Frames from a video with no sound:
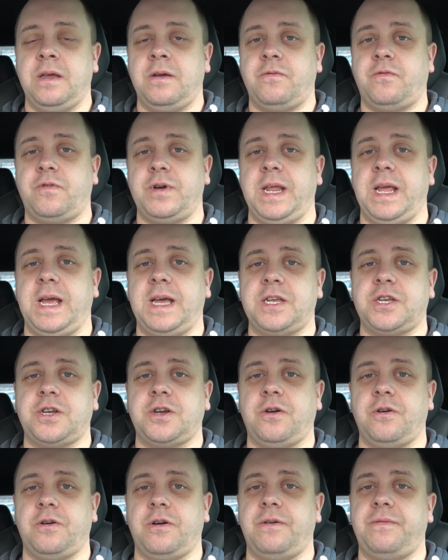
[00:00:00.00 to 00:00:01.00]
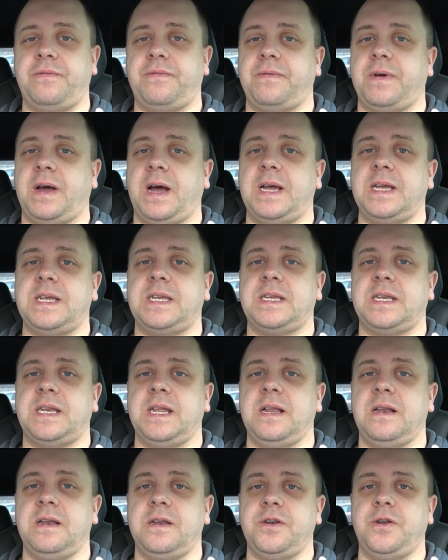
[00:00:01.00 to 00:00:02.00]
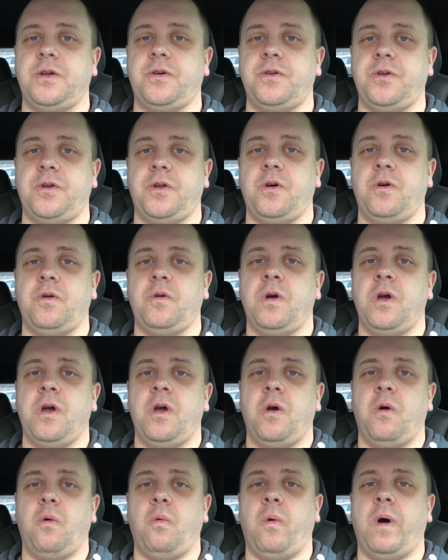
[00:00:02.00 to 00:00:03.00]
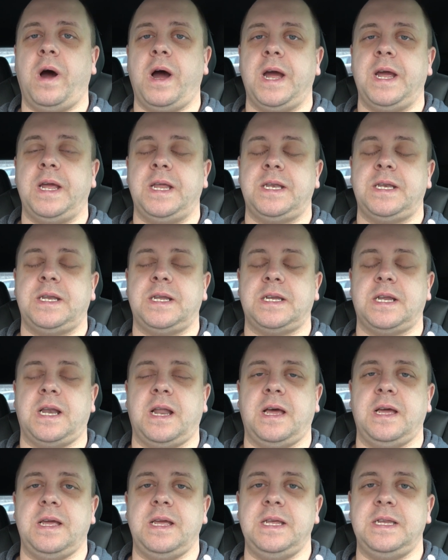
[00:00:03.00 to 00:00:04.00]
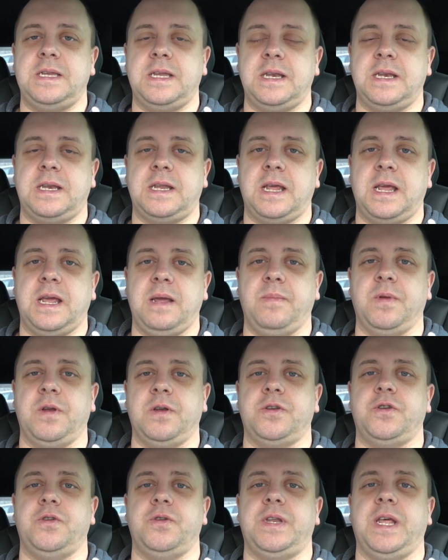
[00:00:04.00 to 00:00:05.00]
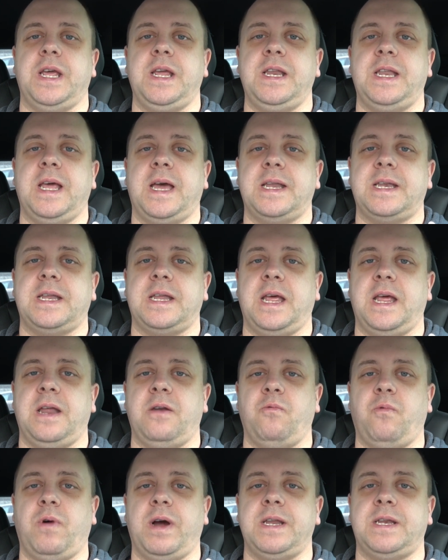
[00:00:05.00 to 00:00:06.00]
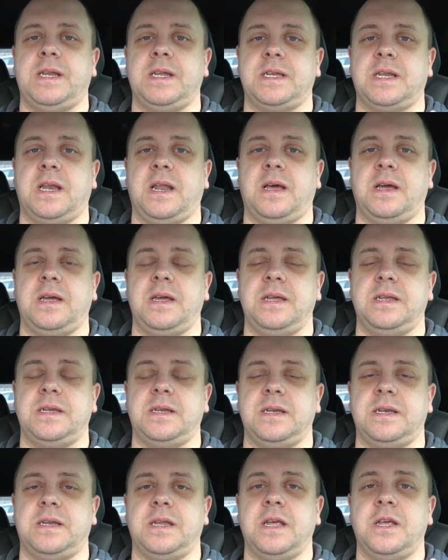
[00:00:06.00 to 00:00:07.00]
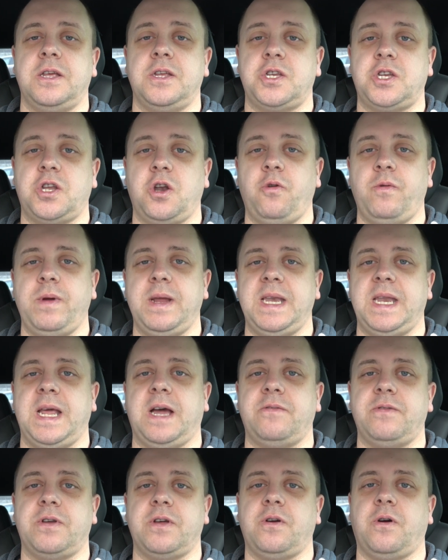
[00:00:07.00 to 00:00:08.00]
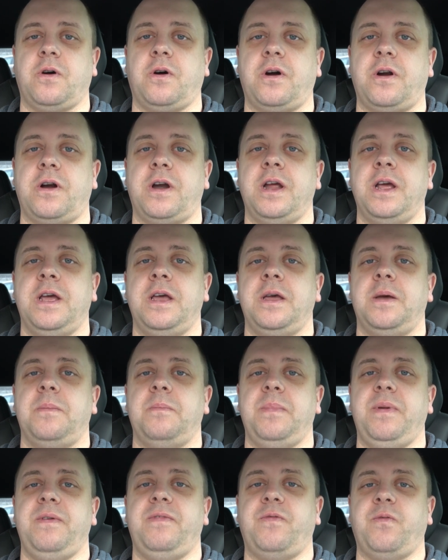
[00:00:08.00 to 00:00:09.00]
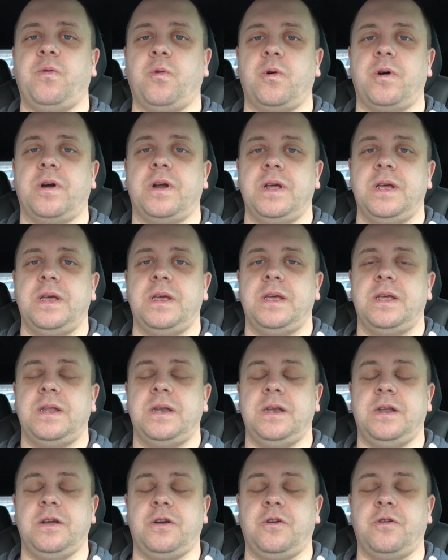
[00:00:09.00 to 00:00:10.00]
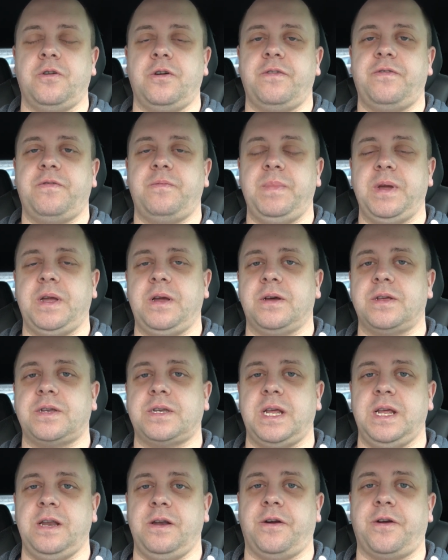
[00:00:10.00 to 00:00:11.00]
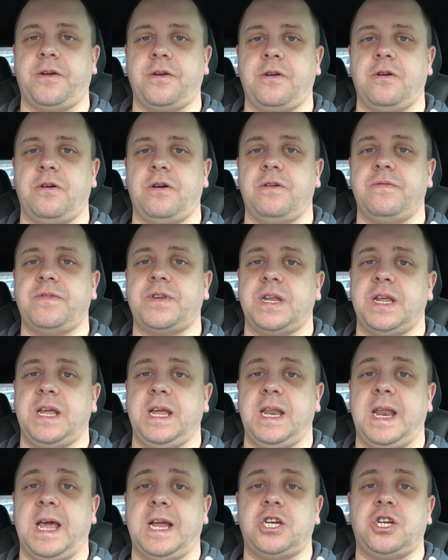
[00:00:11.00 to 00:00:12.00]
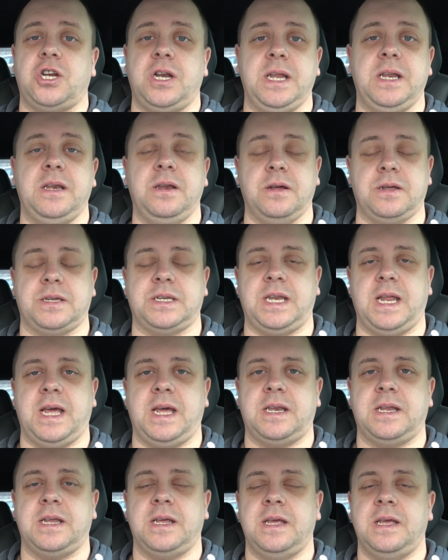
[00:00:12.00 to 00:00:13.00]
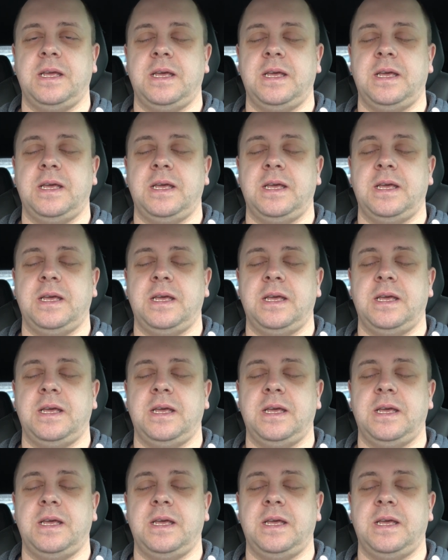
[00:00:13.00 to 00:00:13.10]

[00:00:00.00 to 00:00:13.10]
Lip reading: For the S-curve, I still don't know why Tesla isn't able to take that and why Tesla isn't slowing down the car before the curve, because in other curves, it actually does that.